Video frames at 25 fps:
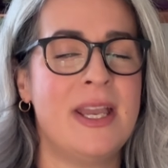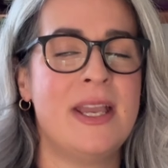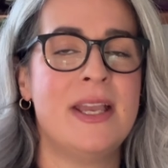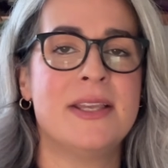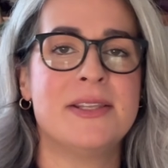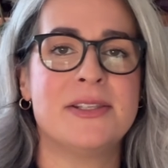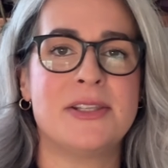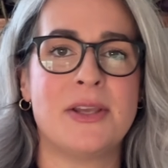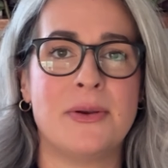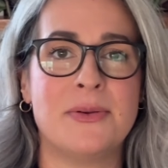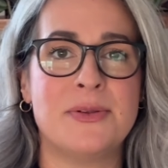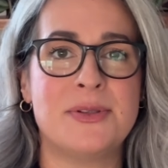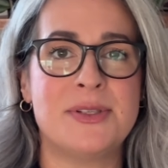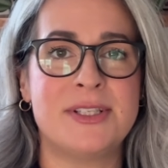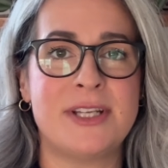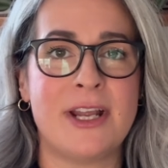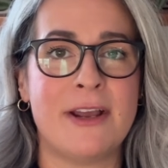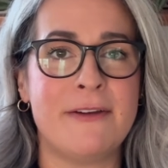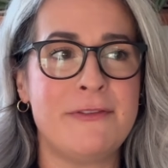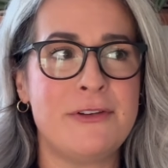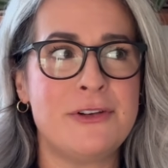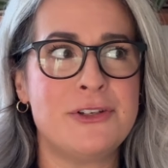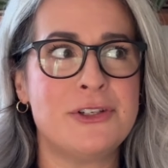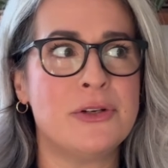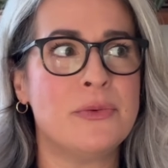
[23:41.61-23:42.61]
So
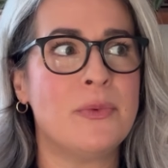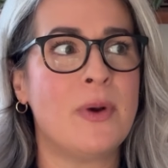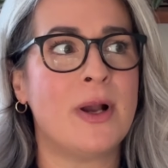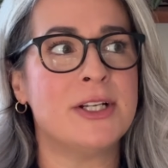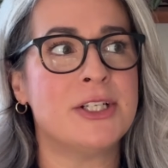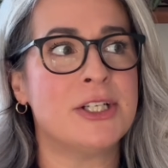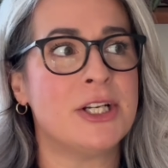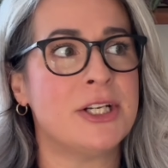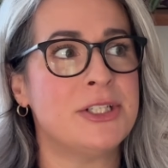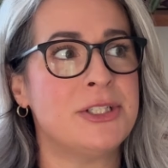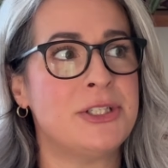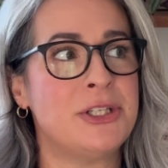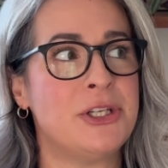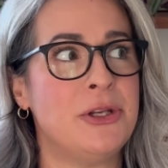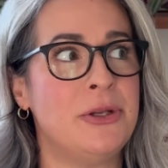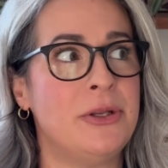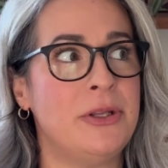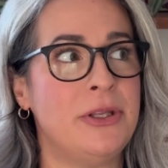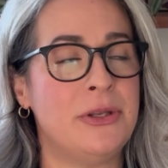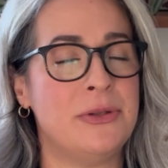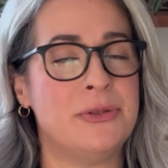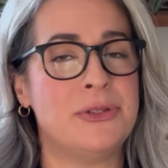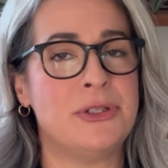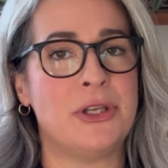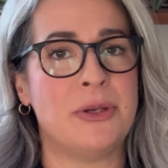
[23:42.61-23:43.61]
stuff you should watch on
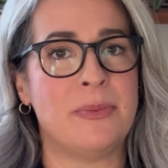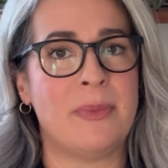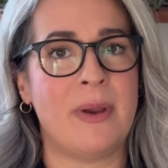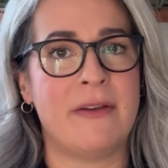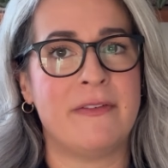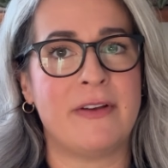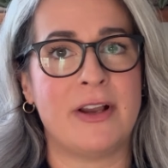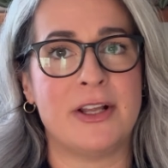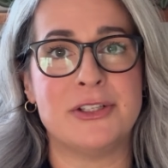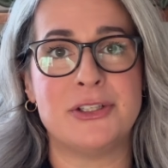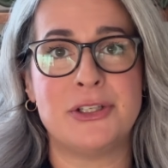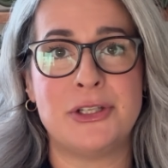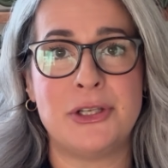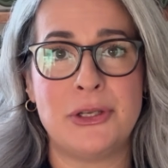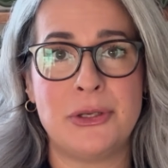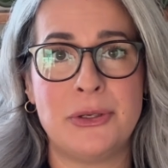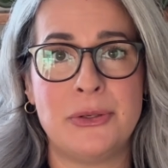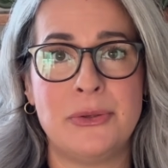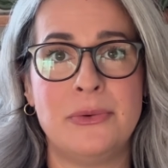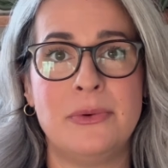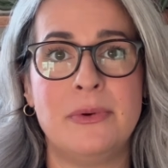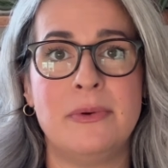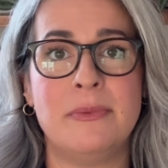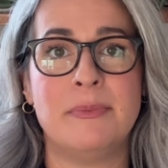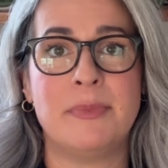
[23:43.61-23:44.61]
YouTube, I've got
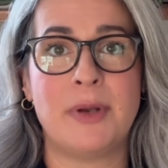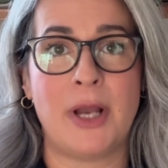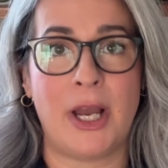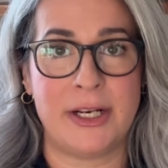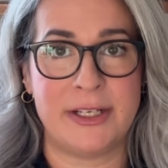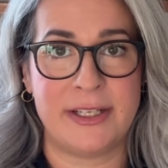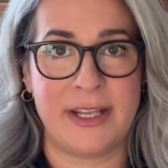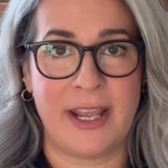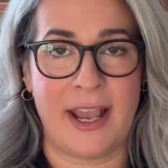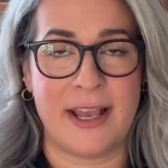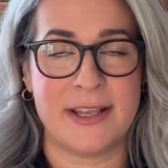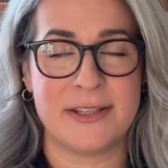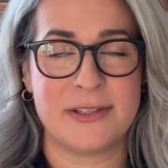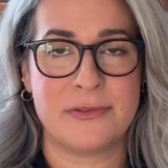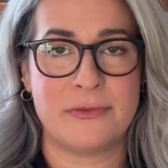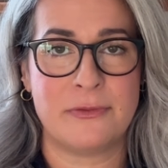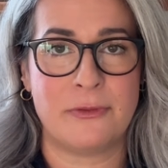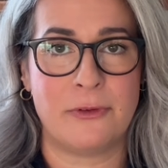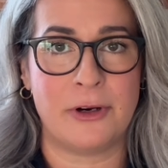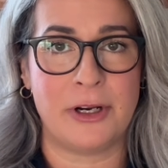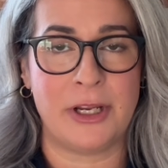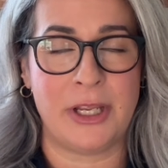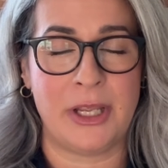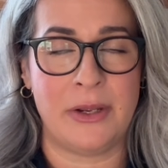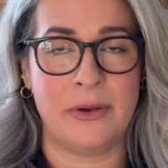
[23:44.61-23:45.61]
two podcasts
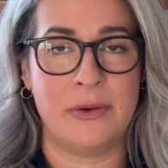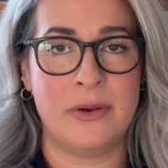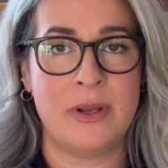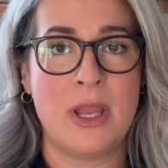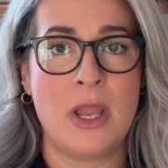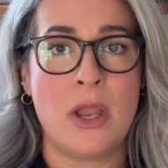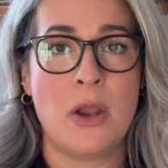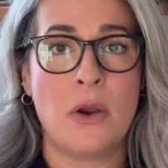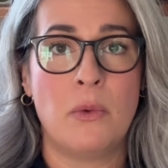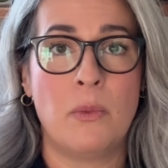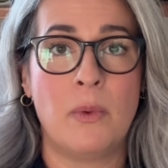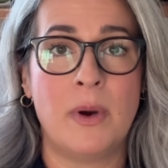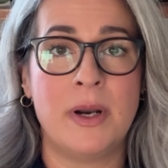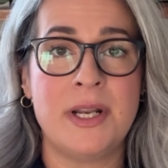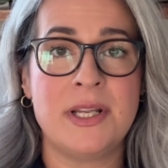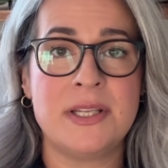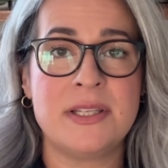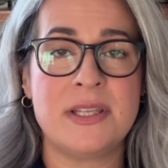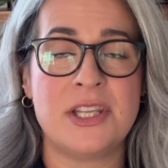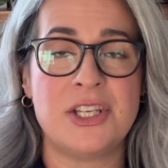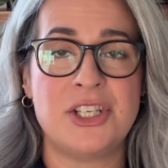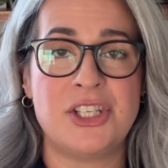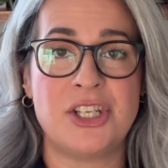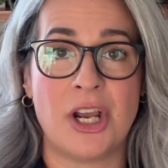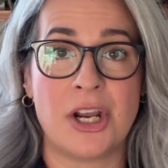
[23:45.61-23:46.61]
for you. One is
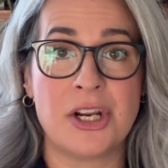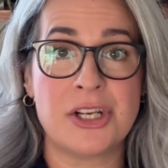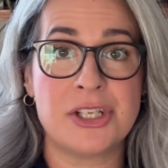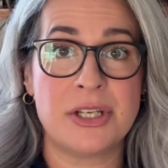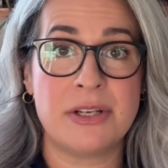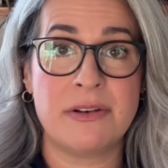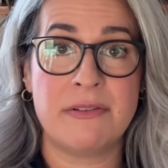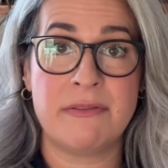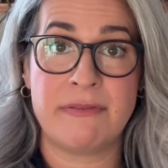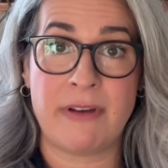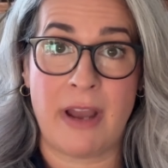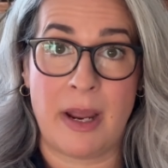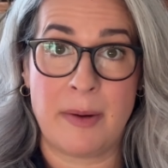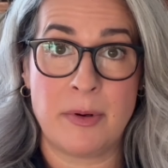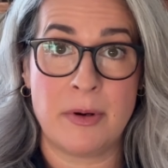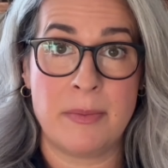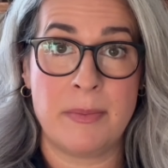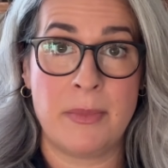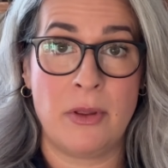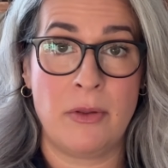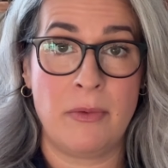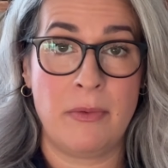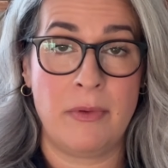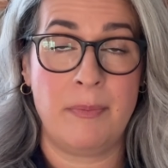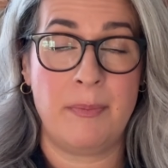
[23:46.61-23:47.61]
the Junction Fiber
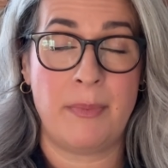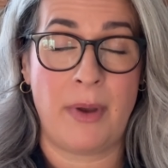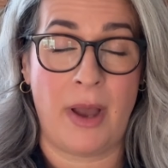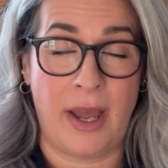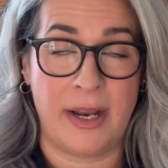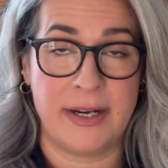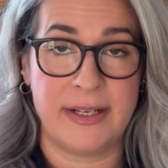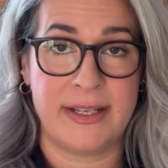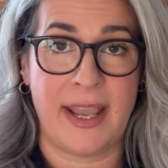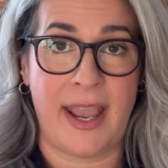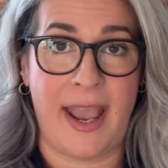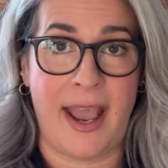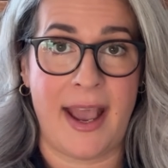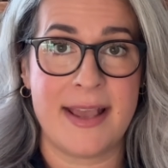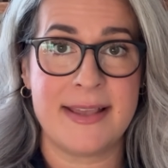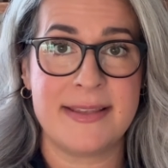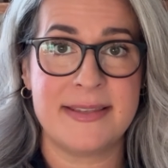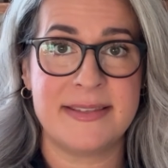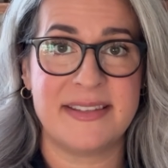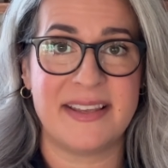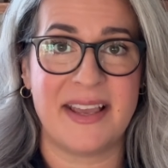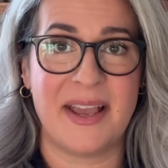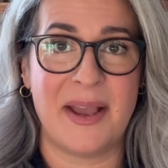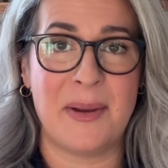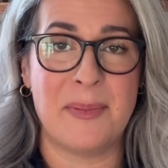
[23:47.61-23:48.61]
Mill
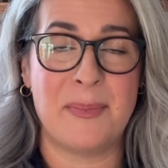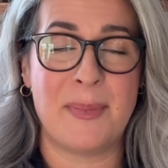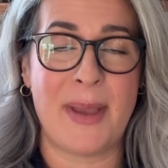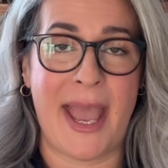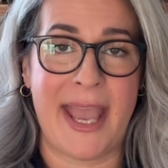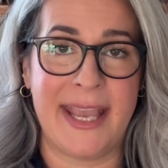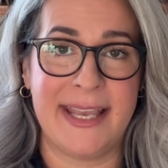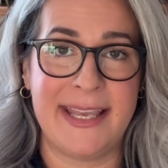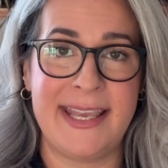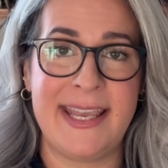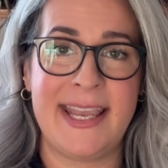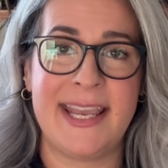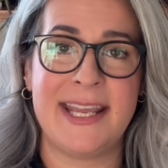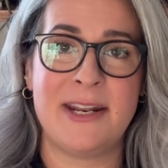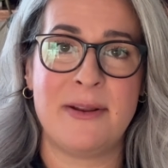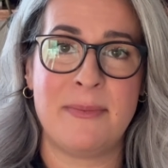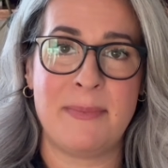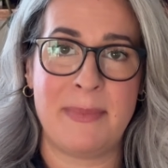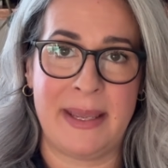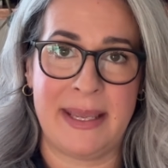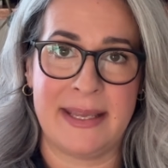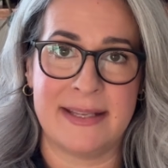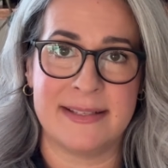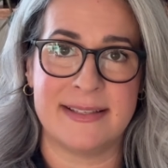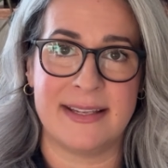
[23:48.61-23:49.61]
podcast, Peggy and
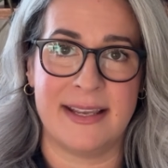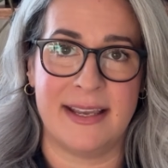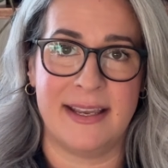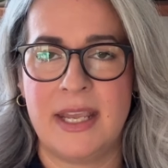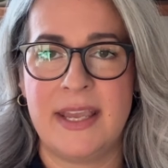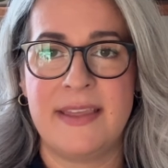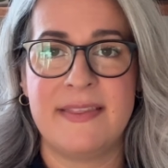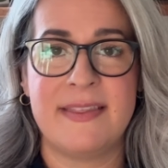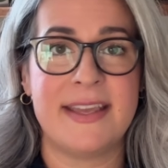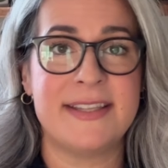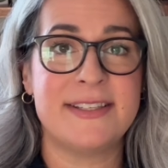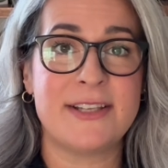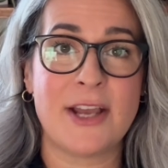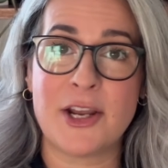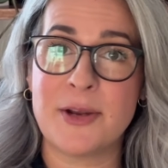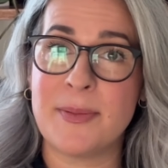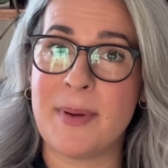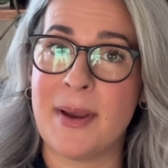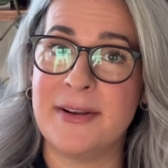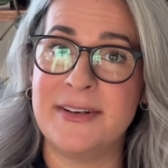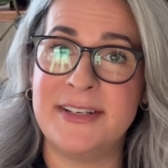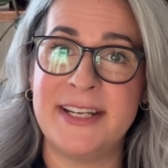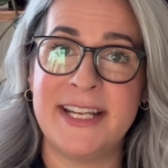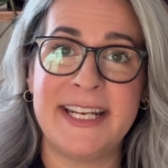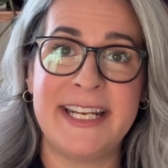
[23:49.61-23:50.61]
Amanda. They talk
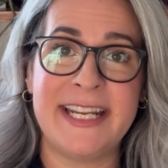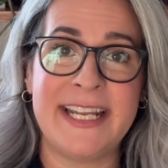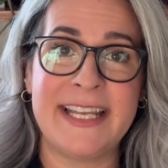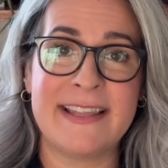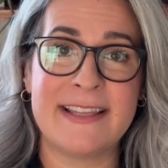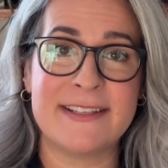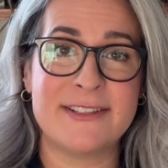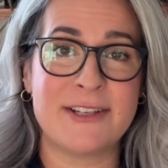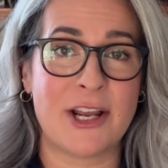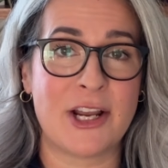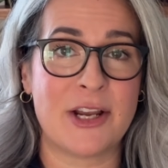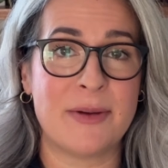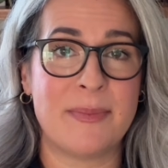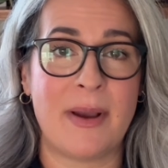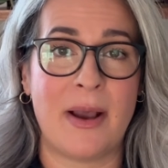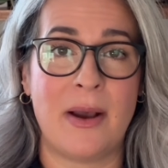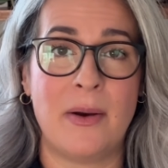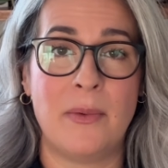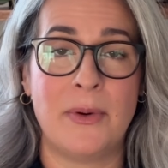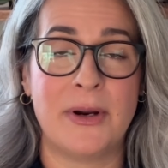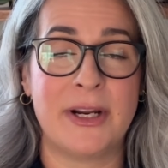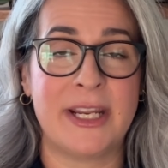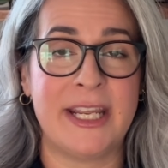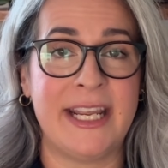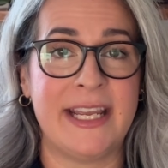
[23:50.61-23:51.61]
about knitting, they talk about
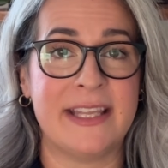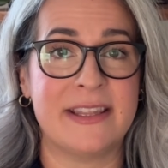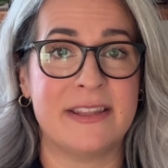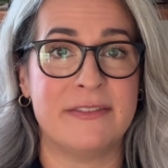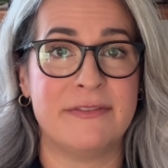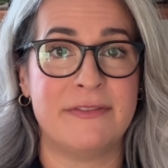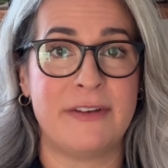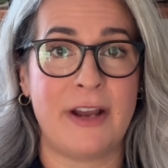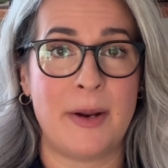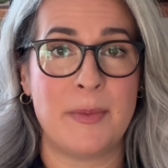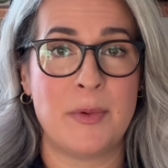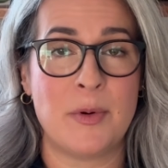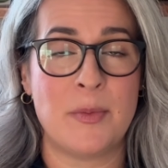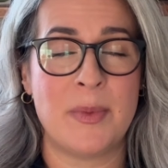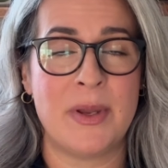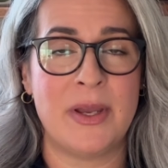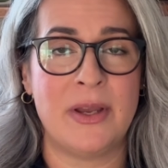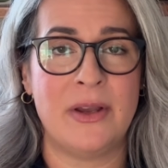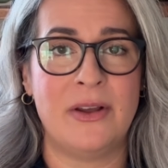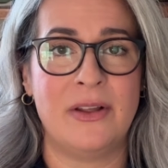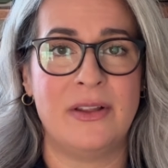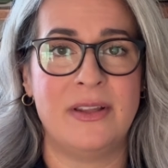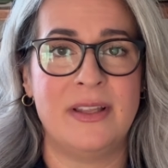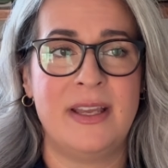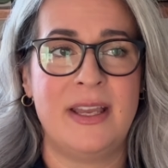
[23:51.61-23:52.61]
working at the fiber
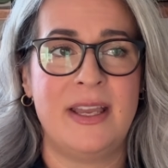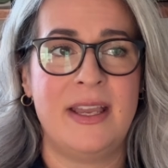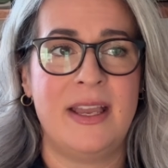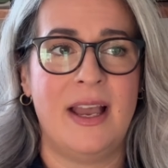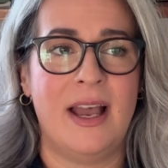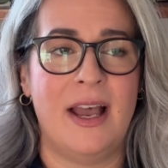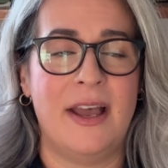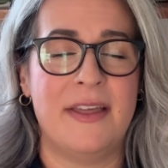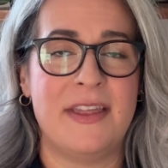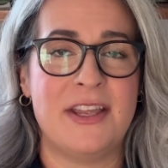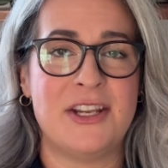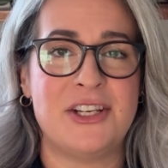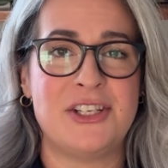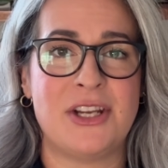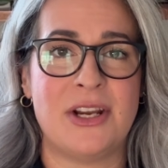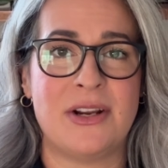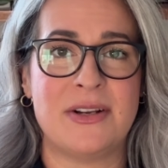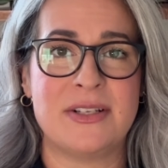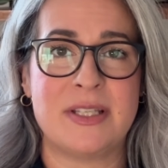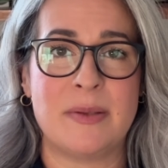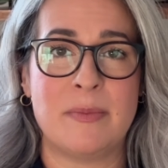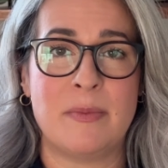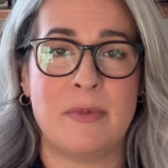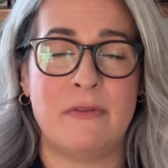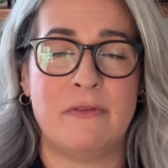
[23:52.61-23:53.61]
mill, they share
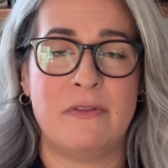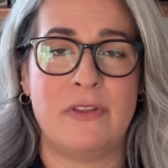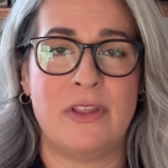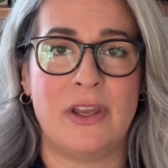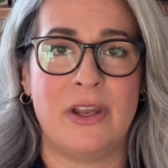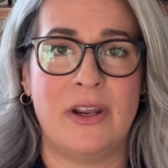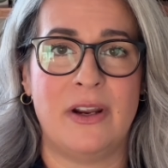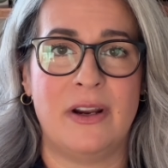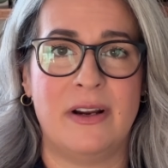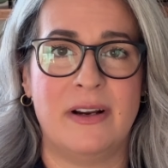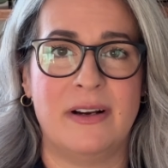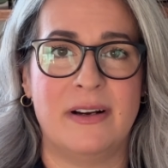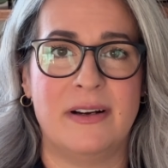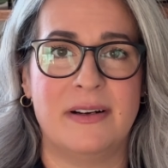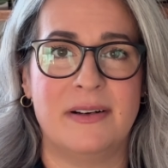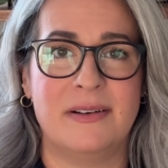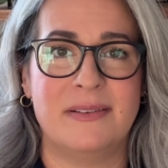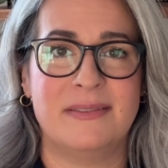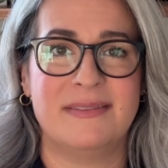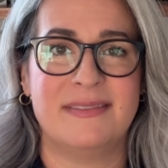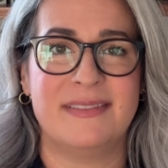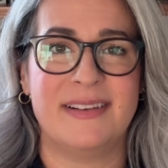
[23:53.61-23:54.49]
some of their